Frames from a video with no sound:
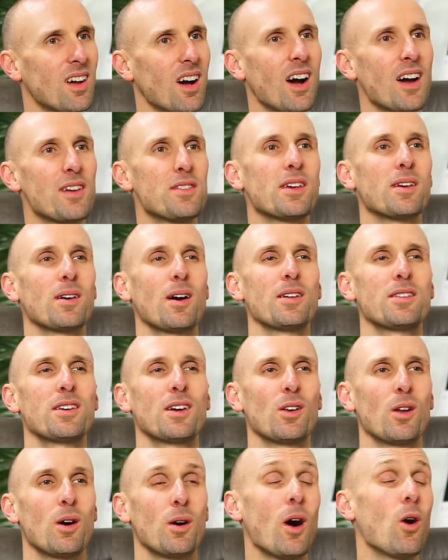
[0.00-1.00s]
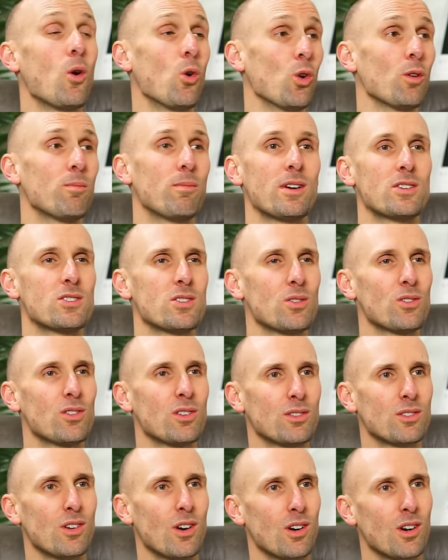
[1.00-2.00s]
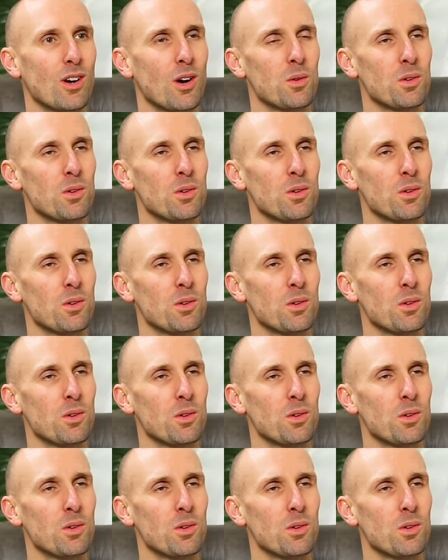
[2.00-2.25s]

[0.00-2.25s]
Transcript: I think all of my children have got a cold